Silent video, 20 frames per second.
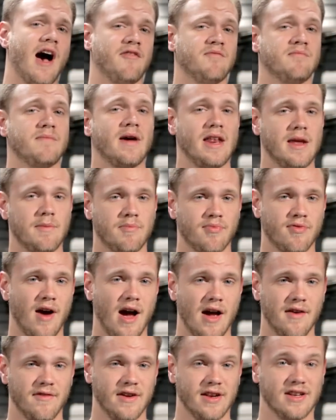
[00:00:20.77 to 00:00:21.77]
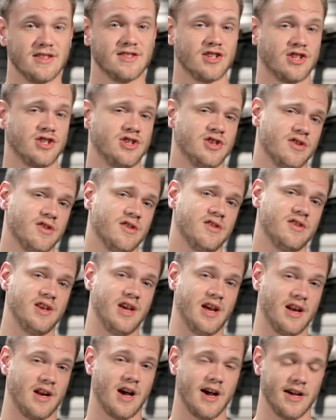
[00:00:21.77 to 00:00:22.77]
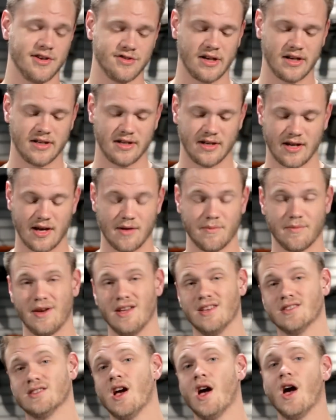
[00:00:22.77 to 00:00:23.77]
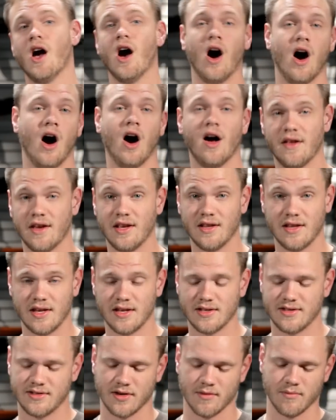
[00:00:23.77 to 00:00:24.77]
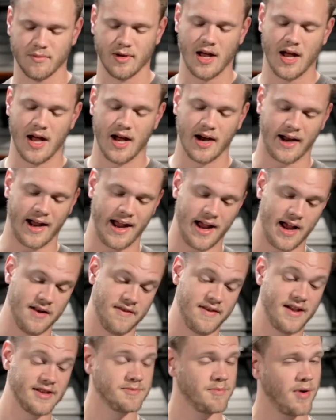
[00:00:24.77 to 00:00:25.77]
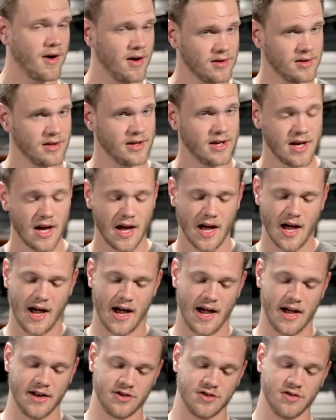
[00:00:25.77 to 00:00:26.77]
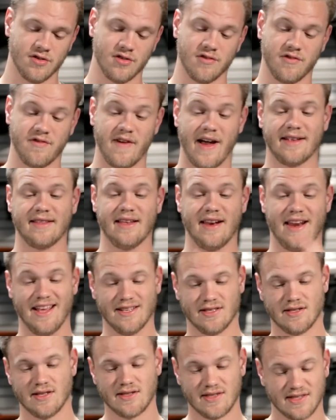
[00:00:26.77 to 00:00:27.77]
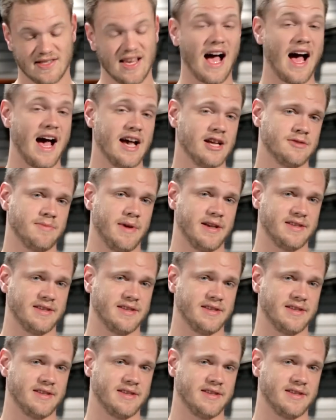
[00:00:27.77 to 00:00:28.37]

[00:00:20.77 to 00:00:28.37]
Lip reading: of many private security and contracting companies in the Eastern Bloc, and that's partly due to the fact that its size